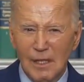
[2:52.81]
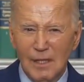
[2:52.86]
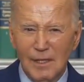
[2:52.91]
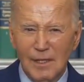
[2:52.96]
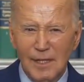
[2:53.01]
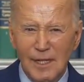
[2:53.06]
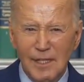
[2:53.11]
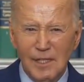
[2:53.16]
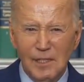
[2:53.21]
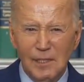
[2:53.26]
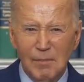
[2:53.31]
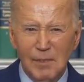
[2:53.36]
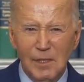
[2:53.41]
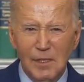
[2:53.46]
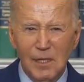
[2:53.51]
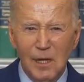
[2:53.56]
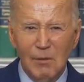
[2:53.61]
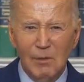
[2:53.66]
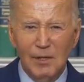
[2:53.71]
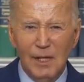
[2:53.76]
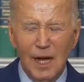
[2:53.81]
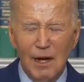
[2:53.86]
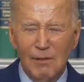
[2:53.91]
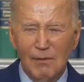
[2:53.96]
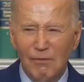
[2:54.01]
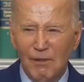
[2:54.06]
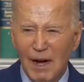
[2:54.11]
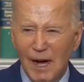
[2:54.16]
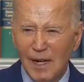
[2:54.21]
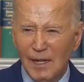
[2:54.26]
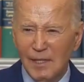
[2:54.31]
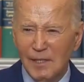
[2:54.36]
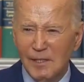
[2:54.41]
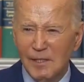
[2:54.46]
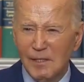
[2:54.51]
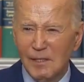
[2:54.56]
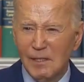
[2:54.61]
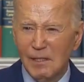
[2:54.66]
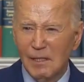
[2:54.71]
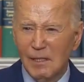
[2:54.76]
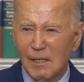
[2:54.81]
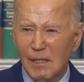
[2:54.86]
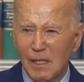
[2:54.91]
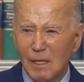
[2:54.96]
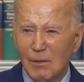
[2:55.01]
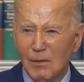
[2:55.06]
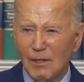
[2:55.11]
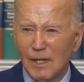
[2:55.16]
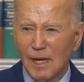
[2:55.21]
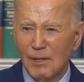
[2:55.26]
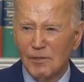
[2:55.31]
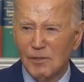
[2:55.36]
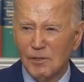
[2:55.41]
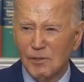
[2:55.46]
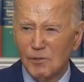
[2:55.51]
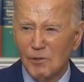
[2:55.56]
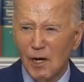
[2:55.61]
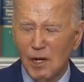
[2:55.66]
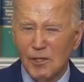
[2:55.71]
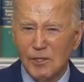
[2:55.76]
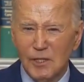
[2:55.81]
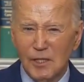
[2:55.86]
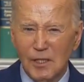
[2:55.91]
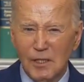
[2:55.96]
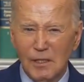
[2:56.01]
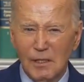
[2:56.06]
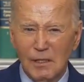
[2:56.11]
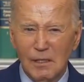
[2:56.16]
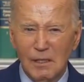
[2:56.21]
It needs to be done without violence, without destruction,